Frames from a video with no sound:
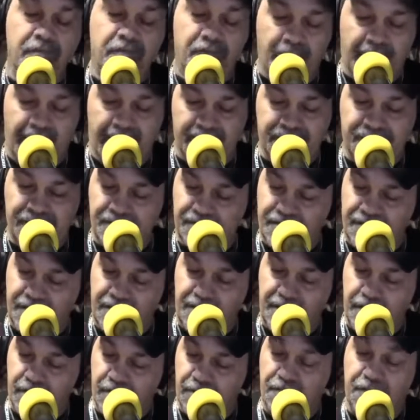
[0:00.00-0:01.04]
Flash is the
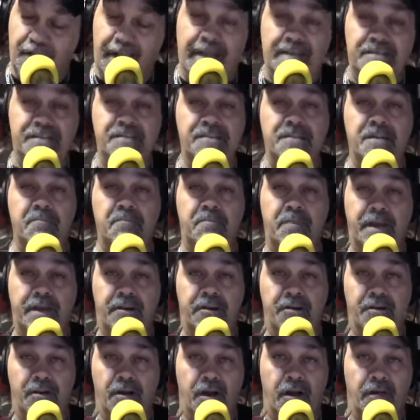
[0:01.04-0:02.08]
killer. Flash is the
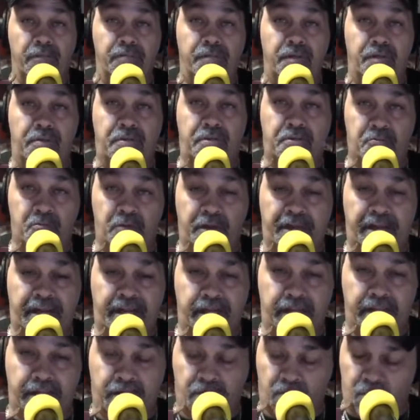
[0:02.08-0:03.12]
bigger of the three
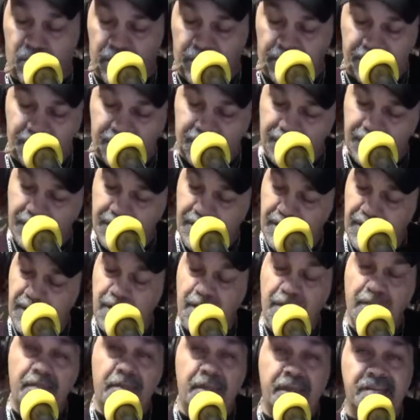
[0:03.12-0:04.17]
little ones.
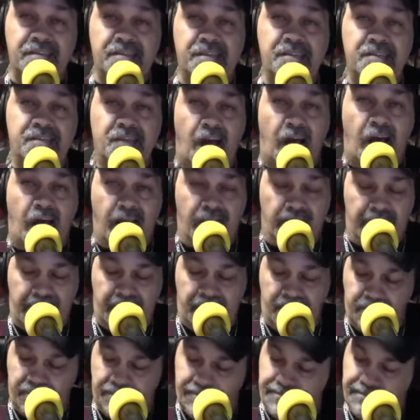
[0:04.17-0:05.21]
This is
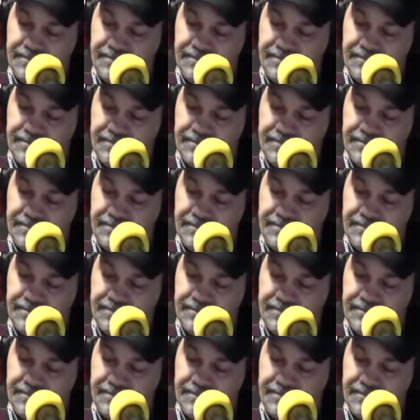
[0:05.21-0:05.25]
Ollie.